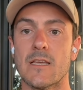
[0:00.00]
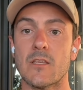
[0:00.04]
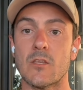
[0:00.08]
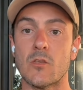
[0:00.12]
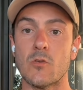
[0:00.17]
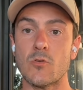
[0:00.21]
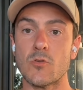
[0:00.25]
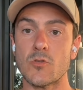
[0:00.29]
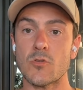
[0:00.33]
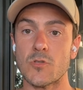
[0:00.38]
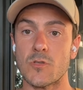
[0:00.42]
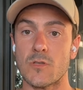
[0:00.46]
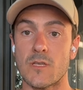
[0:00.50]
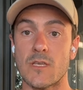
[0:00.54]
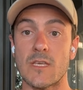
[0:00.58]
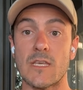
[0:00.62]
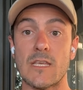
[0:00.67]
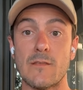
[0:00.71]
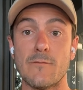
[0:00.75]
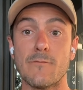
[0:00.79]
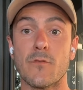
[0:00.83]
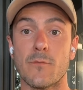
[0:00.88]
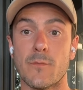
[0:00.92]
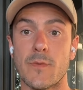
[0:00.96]
Usually
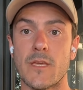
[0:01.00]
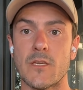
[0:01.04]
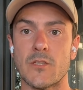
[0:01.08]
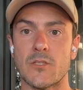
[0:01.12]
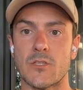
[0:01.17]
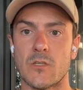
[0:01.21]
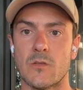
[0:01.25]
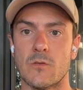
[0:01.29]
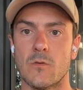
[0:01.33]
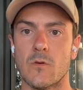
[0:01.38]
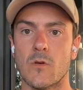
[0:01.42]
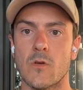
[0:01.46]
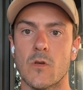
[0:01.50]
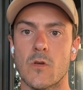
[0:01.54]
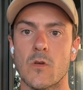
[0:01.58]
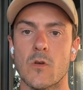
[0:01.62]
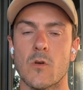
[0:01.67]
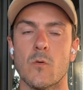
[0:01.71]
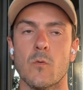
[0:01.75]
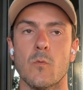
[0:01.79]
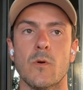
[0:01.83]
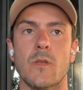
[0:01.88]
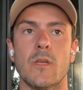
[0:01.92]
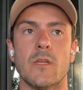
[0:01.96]
inflammation,
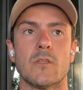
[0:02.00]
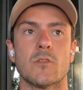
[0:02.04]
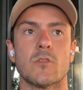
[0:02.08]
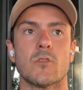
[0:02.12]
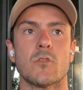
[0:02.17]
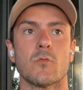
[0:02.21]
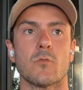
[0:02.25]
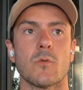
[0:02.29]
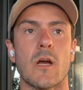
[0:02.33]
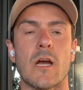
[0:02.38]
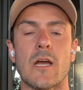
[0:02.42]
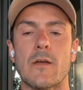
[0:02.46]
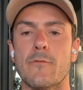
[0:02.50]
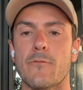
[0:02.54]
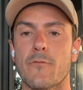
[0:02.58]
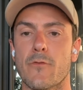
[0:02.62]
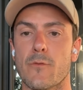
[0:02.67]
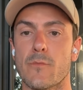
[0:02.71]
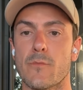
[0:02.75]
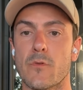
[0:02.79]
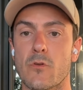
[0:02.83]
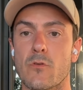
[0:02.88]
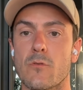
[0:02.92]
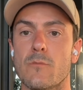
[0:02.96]
when it's derived
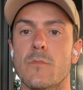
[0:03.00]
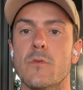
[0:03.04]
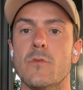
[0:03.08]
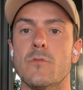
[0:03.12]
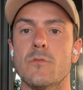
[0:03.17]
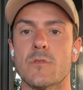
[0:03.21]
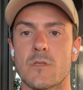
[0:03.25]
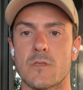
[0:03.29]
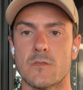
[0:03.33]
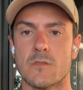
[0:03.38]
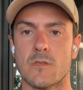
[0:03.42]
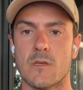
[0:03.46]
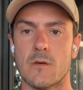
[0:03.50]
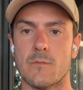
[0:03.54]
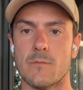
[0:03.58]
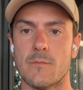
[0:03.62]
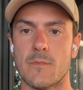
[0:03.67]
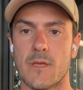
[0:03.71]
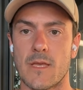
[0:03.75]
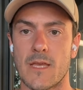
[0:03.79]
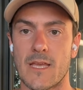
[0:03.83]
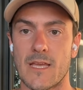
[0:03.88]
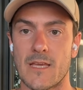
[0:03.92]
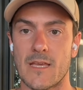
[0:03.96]
from your immune
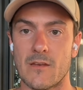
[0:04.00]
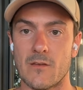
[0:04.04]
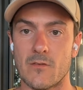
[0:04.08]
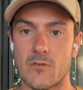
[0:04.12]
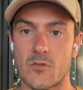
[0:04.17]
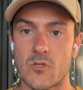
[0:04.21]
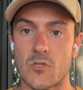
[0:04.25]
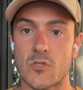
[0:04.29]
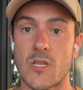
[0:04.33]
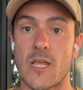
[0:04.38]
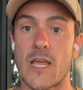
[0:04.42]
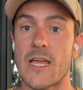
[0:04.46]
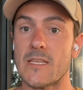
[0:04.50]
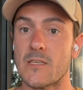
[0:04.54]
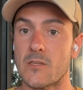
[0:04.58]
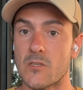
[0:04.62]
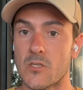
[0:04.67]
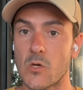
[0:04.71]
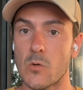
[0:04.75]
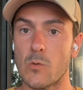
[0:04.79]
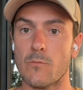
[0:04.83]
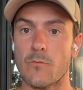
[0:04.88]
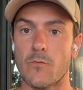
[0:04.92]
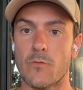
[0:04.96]
system and just head to
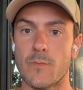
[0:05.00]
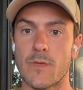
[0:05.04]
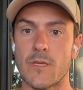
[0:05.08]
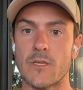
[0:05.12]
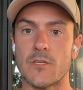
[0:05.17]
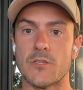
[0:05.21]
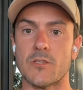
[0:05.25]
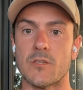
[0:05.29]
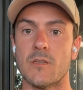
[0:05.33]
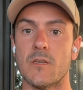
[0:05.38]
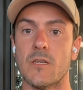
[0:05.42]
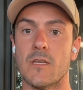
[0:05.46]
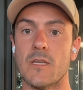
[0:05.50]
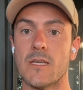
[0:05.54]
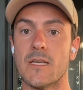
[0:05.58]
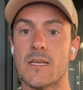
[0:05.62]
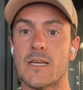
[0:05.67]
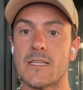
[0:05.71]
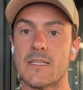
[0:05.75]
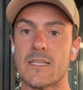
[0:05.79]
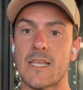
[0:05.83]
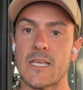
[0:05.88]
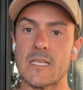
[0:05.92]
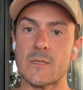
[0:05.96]
toe inflammation,
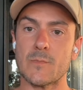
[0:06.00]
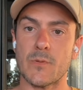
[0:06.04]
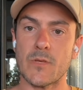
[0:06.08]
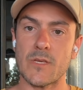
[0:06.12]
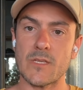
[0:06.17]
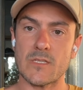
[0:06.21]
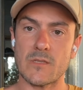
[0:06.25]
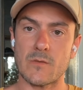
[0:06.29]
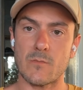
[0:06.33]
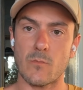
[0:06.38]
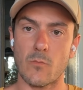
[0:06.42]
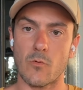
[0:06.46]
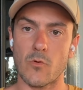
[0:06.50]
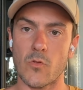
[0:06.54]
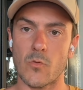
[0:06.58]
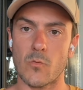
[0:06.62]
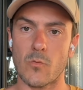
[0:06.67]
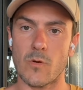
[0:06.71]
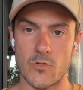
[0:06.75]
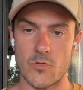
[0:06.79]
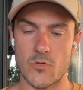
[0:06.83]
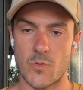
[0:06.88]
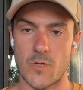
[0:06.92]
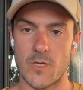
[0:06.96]
it takes place in more than
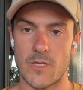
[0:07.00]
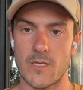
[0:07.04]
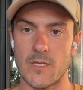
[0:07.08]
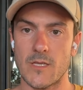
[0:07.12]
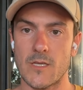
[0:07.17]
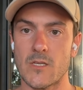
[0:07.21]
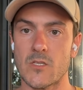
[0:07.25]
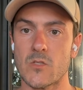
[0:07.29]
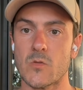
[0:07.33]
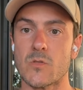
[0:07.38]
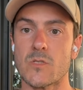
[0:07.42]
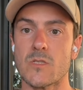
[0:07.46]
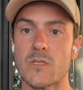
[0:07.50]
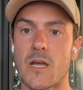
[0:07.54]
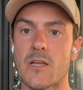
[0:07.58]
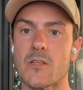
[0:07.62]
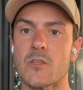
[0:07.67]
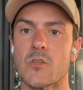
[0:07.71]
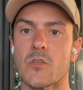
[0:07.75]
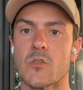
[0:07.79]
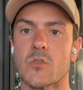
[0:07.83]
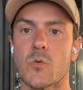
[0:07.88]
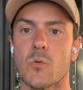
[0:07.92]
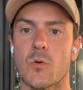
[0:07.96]
one joint. So it's not
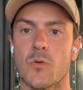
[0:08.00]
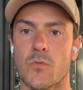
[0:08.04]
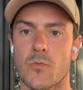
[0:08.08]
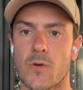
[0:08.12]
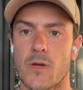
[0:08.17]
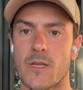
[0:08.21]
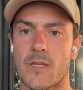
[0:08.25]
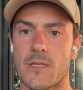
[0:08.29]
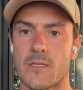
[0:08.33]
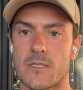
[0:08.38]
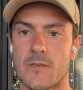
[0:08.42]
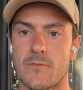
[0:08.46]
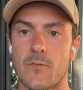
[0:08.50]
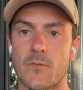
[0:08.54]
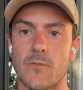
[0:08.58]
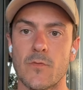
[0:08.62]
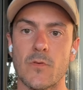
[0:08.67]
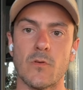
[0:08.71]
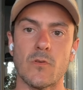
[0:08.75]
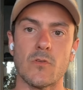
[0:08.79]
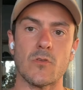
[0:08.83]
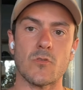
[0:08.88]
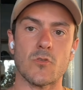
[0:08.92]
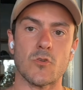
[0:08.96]
just arthritis. If you
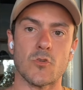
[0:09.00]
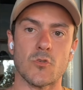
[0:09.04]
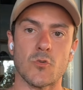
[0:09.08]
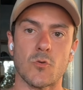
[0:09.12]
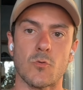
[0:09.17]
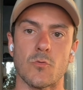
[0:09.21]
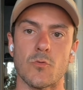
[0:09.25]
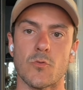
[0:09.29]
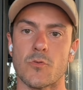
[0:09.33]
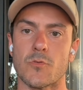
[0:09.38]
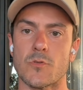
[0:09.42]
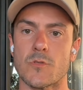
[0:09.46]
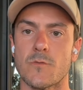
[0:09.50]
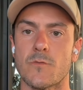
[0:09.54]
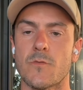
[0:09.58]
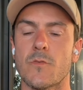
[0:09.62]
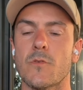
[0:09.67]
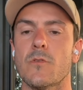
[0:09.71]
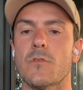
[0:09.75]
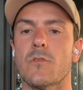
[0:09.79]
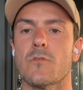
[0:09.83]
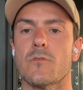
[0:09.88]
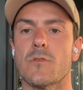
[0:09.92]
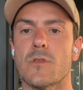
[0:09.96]
feel it in your shoulders, you
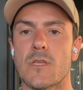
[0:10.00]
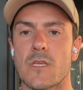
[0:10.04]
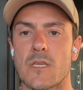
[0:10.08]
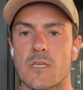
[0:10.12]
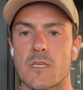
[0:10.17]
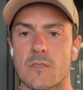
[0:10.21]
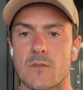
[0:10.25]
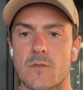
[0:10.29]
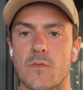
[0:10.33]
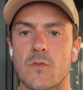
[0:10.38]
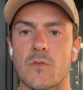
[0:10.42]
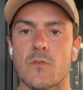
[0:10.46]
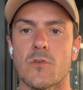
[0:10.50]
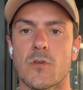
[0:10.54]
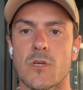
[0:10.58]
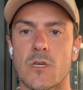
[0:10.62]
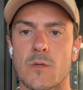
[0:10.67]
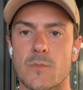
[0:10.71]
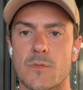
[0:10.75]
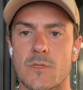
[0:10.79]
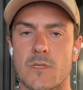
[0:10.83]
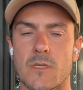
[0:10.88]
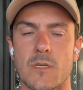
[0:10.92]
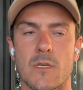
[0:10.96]
feel it in your knees, you feel it in your
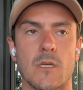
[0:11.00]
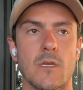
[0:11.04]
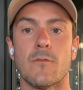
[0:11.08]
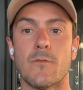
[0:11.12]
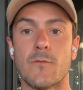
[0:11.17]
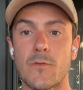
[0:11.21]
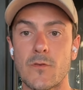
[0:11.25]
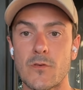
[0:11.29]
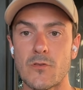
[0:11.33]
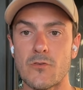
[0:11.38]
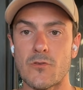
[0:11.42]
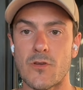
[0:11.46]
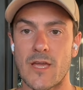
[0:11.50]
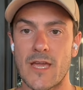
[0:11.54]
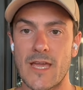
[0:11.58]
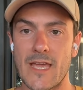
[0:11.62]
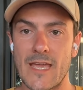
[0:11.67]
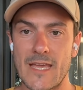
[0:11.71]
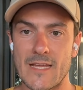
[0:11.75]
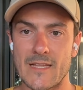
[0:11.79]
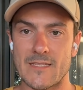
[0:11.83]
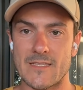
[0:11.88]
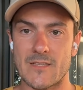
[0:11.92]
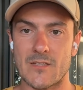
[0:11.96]
hips, you feel it in your
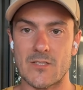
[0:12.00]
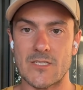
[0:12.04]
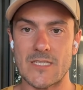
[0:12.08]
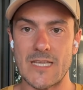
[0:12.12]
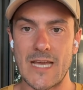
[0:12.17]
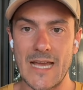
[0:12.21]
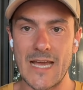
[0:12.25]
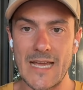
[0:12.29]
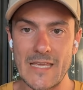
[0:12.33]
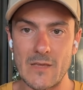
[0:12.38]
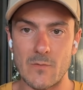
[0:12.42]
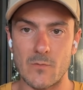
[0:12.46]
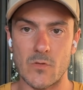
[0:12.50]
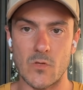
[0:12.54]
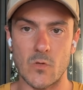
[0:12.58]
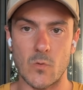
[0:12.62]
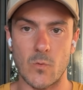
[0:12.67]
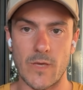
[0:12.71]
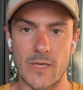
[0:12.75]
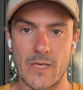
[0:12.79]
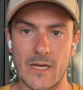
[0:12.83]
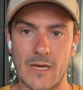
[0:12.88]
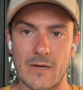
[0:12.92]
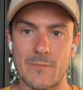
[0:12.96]
hands are tight when you
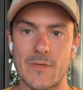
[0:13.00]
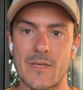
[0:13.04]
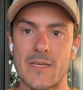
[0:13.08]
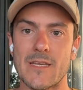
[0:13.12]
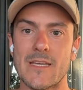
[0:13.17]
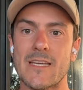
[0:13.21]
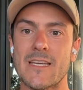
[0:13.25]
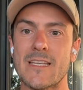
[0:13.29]
wake up.